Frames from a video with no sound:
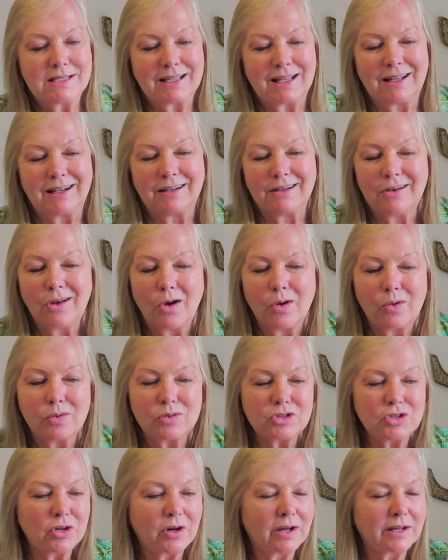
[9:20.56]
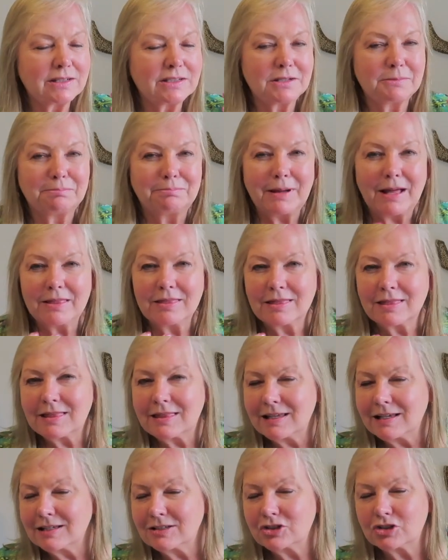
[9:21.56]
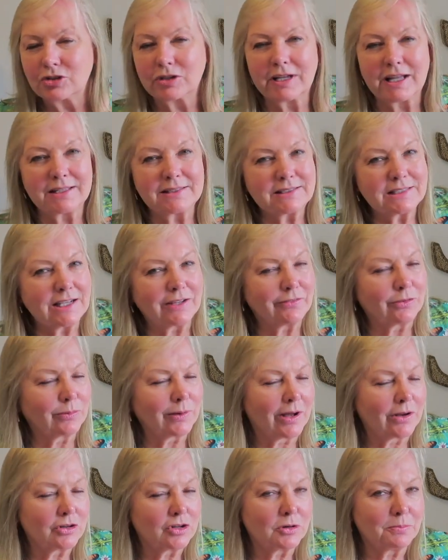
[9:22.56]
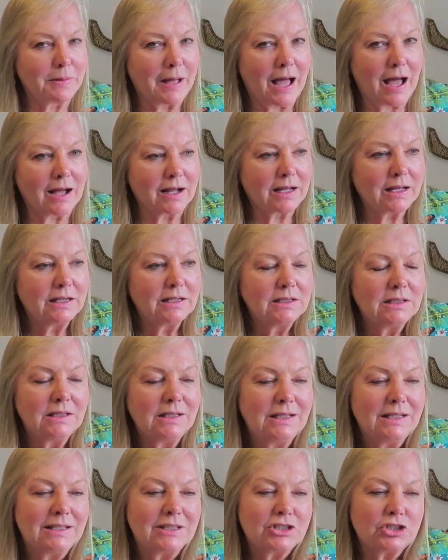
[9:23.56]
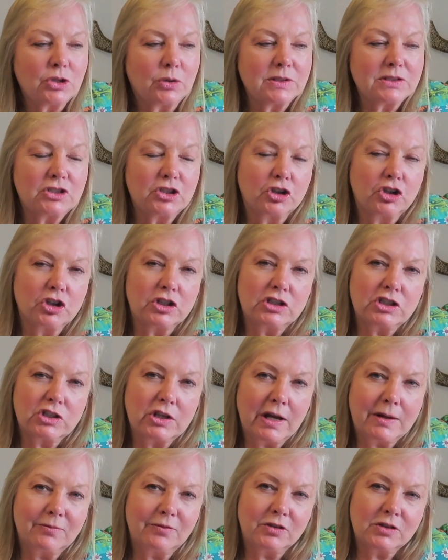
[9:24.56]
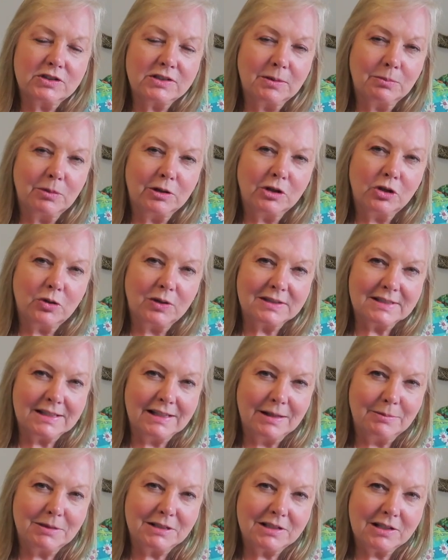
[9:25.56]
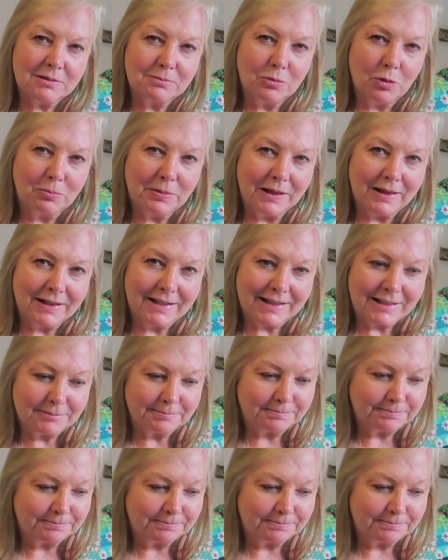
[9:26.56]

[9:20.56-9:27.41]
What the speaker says: and no trying to button things or get stuff around her back. So it's a good shape for someone who has limited mobility.